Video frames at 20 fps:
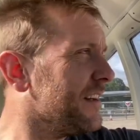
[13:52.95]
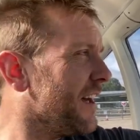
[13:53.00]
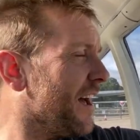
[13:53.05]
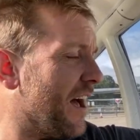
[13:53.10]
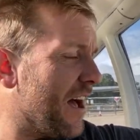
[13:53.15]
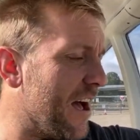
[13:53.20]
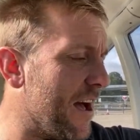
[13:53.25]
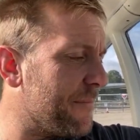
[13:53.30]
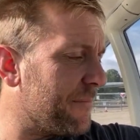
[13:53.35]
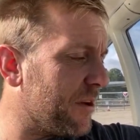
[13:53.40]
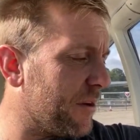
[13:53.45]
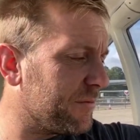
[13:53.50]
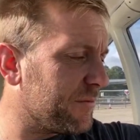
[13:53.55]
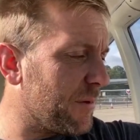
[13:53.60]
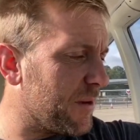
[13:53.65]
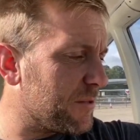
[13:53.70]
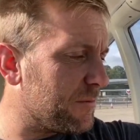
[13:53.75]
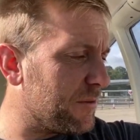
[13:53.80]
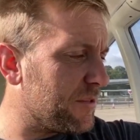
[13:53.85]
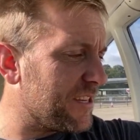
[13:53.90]
I'm
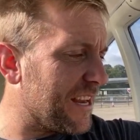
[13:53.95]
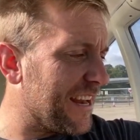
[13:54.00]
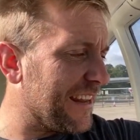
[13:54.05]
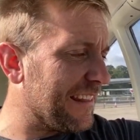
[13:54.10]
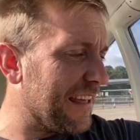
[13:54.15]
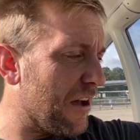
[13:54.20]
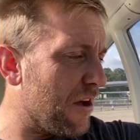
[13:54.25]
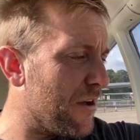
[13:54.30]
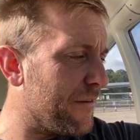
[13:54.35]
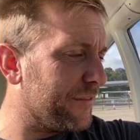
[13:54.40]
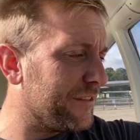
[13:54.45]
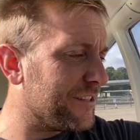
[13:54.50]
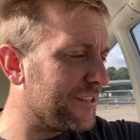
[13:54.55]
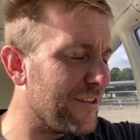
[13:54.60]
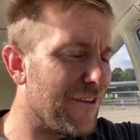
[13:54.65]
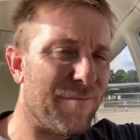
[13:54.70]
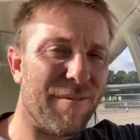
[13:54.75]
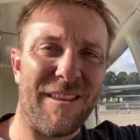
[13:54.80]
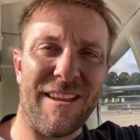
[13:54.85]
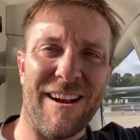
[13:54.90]
supposed to be sending that over to
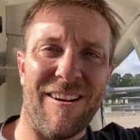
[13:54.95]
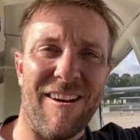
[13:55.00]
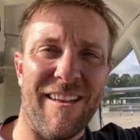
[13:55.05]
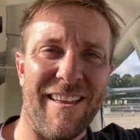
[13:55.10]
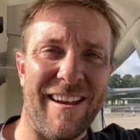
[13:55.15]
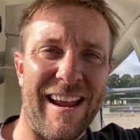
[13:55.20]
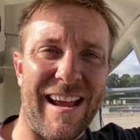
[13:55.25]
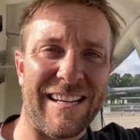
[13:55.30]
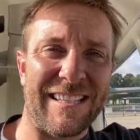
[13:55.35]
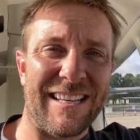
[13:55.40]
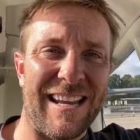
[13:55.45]
them in the next